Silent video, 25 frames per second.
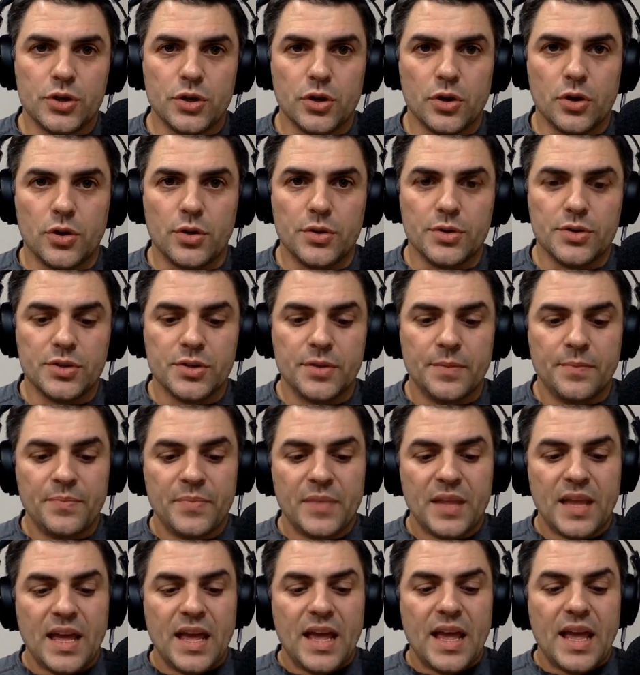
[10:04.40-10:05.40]
goals
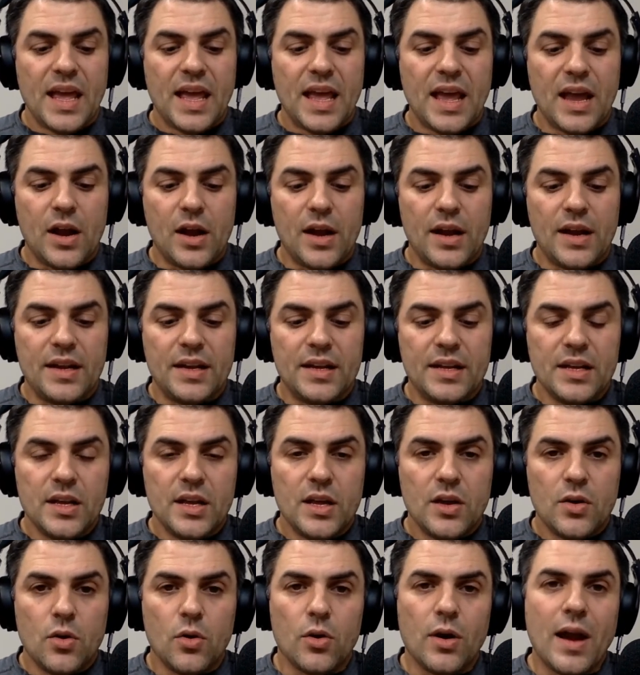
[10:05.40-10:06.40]
and
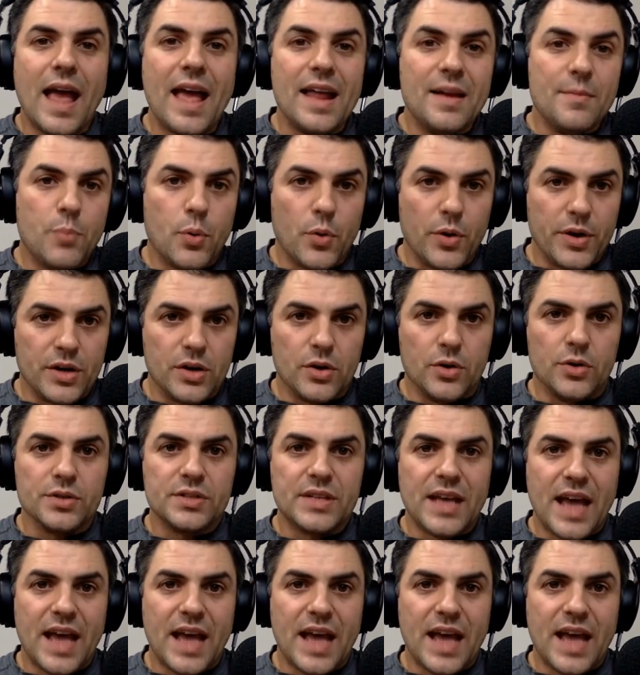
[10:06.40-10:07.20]
or endpoint goals,